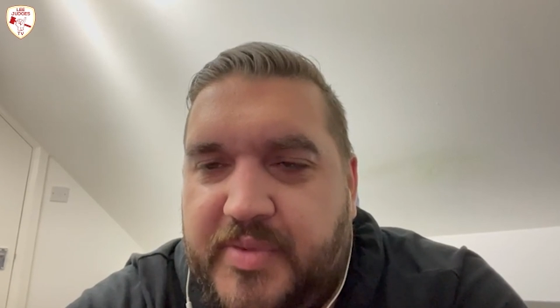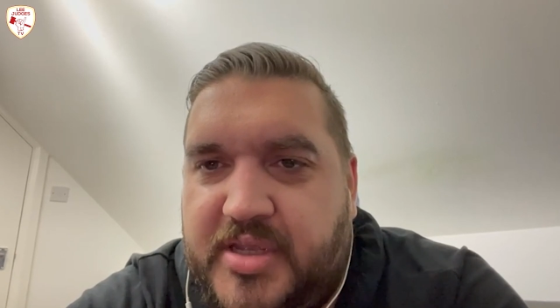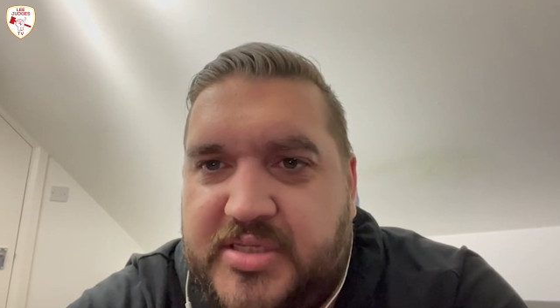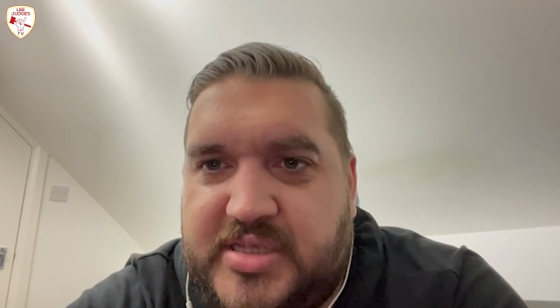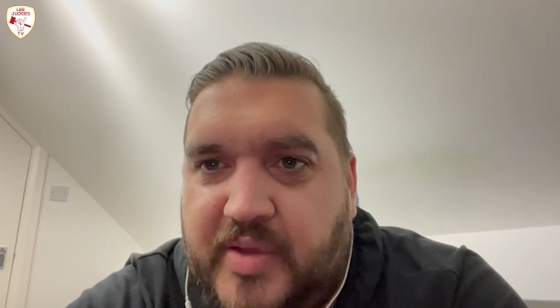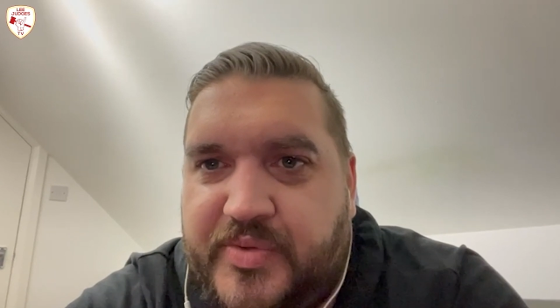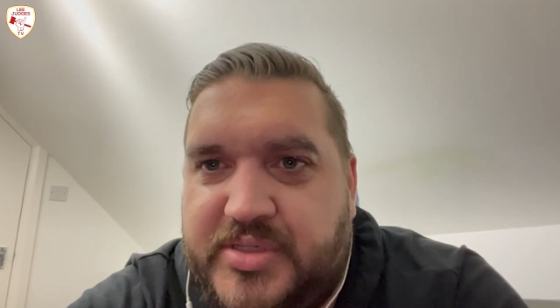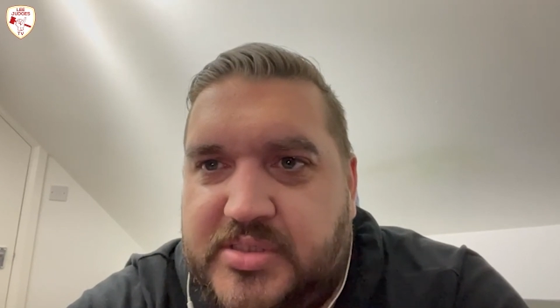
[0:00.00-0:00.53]

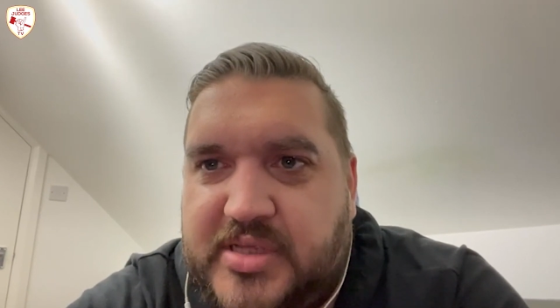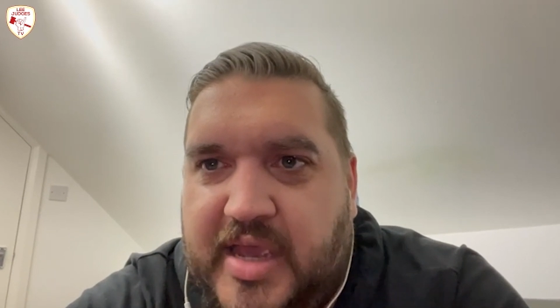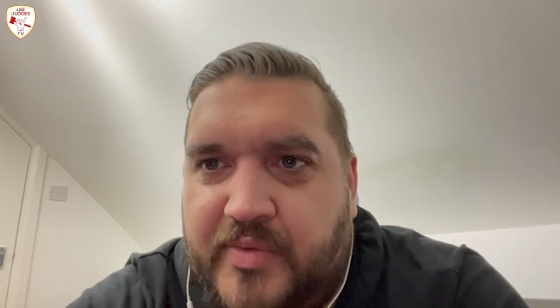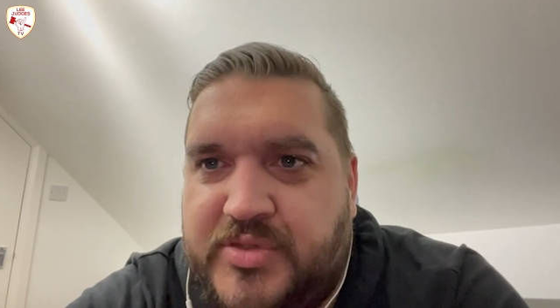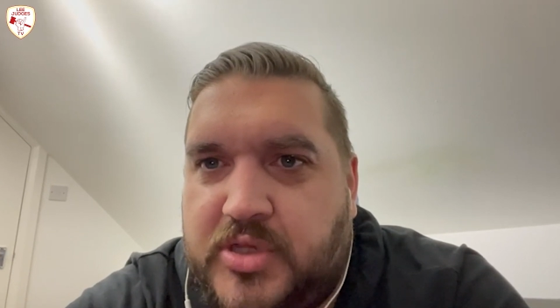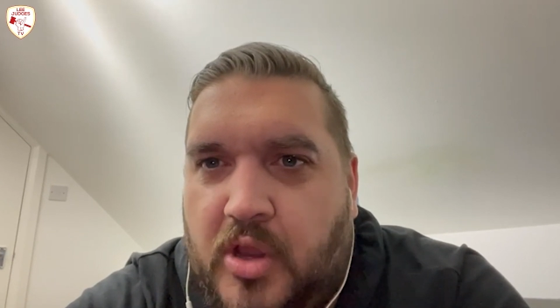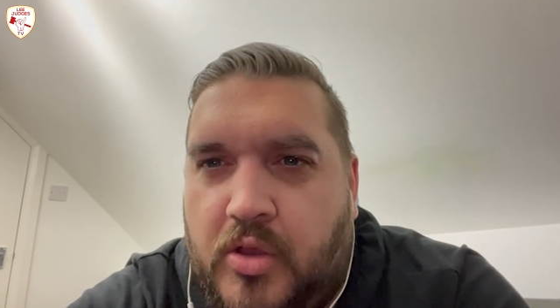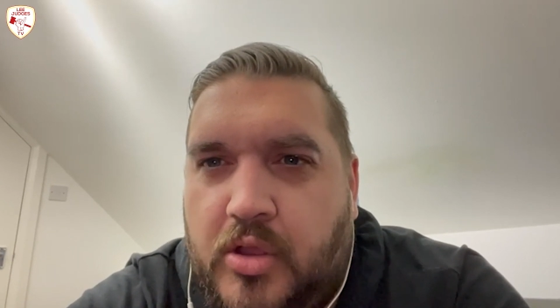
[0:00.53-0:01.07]
because I
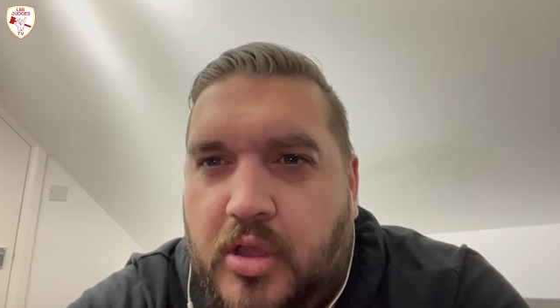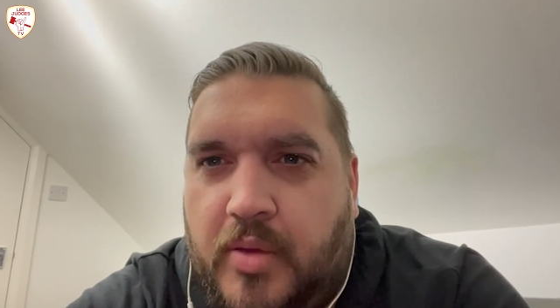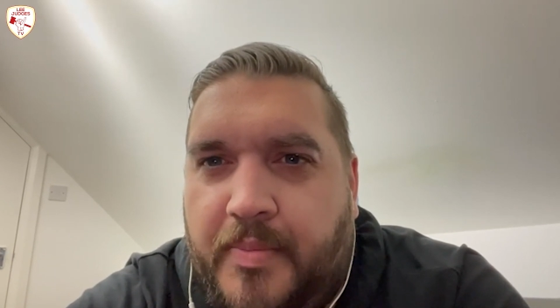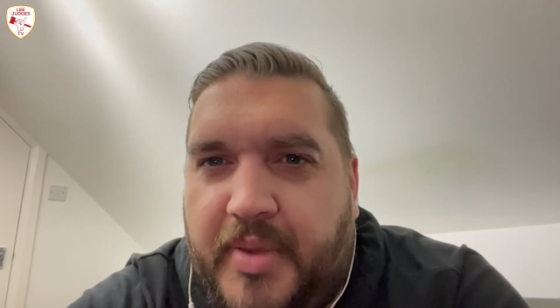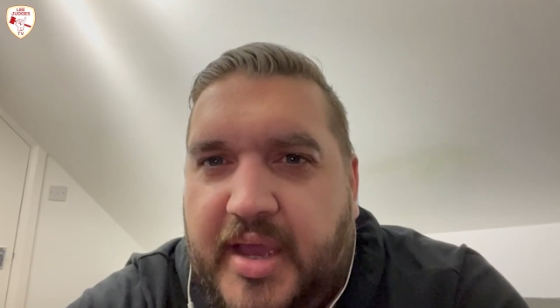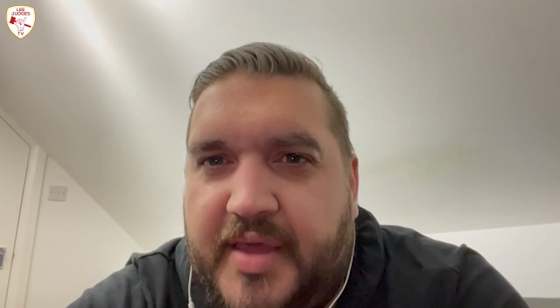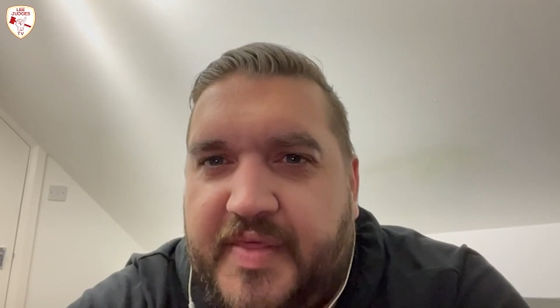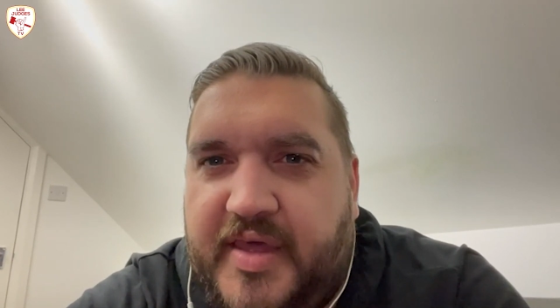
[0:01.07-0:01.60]
was long gone
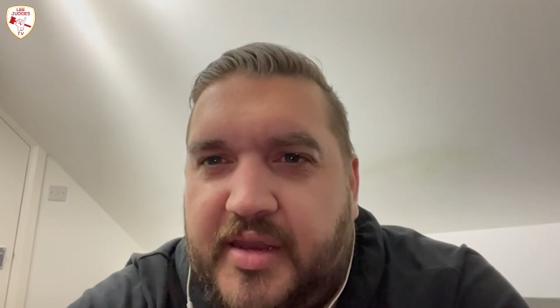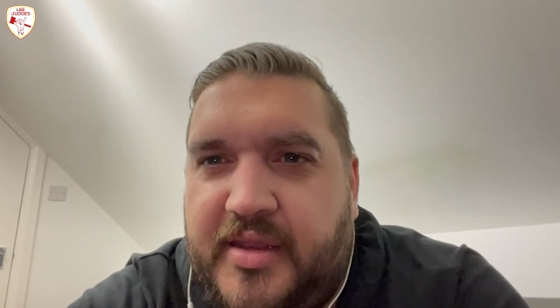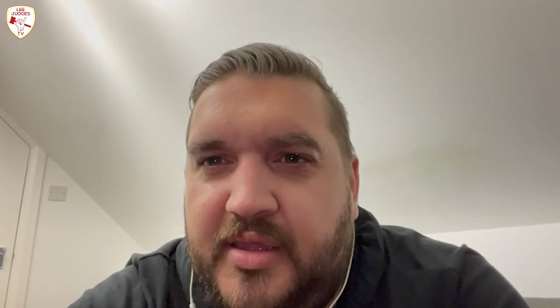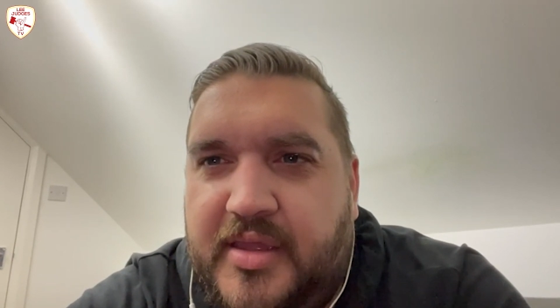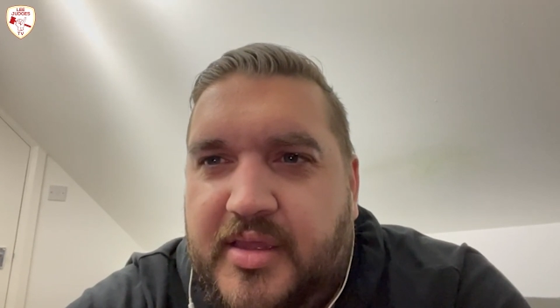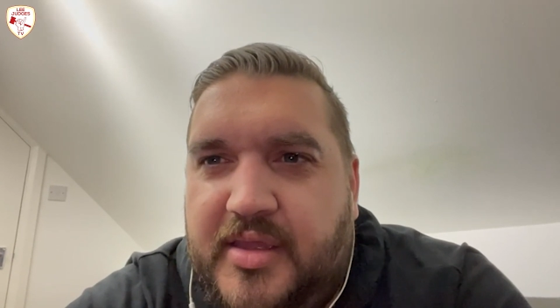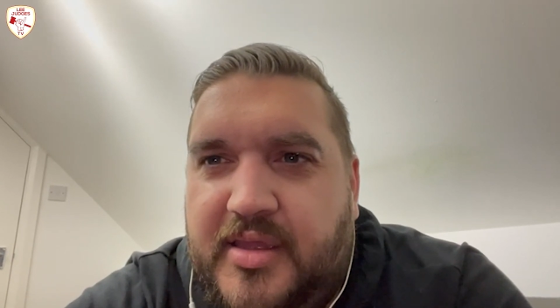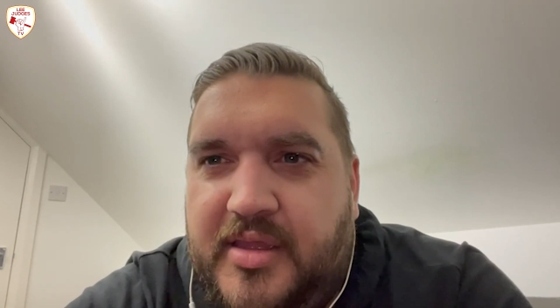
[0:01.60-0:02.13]
by then.
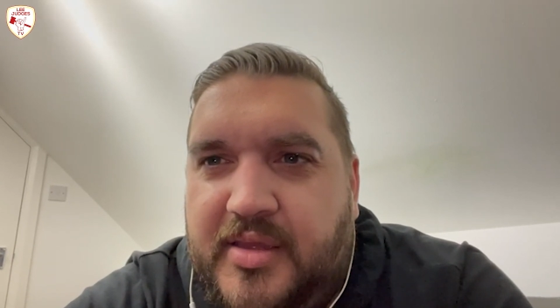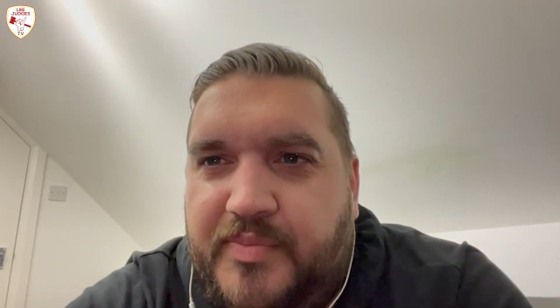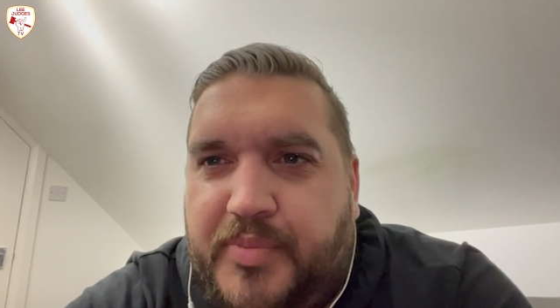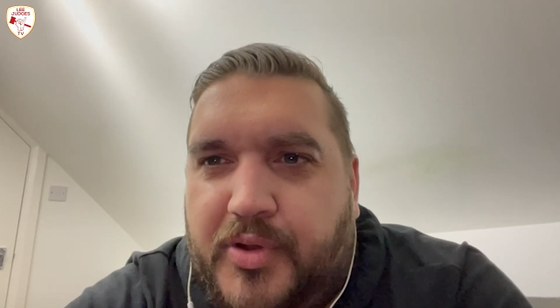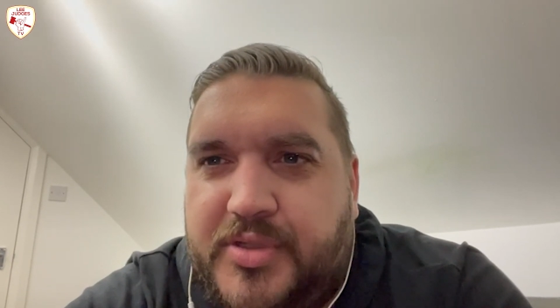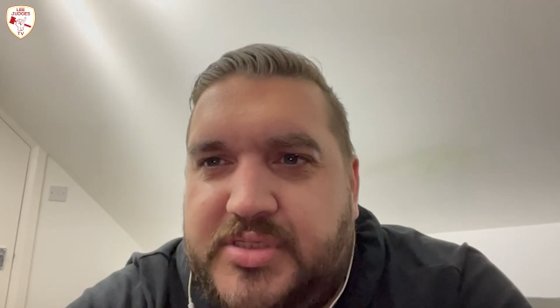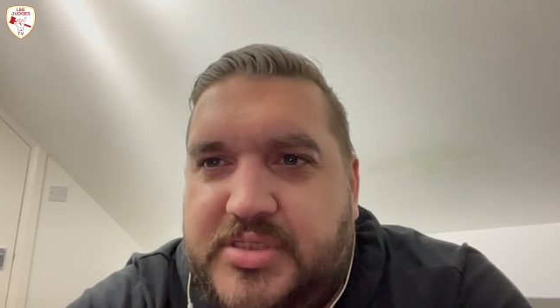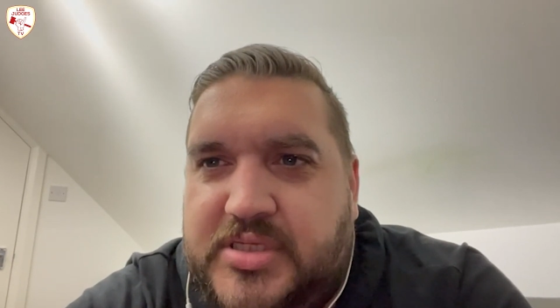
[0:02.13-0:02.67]

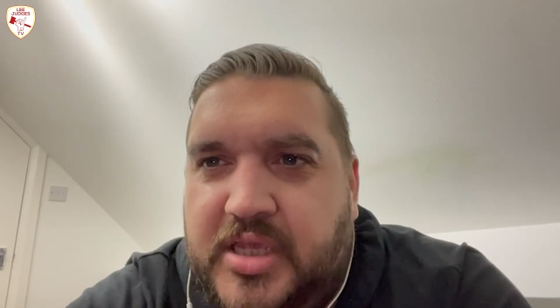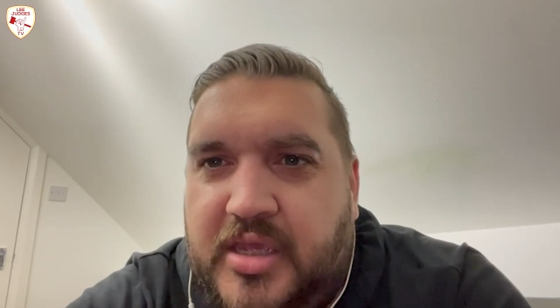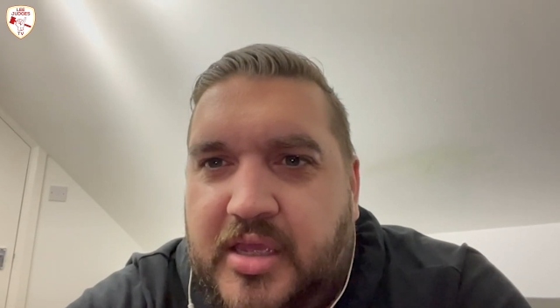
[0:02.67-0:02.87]
But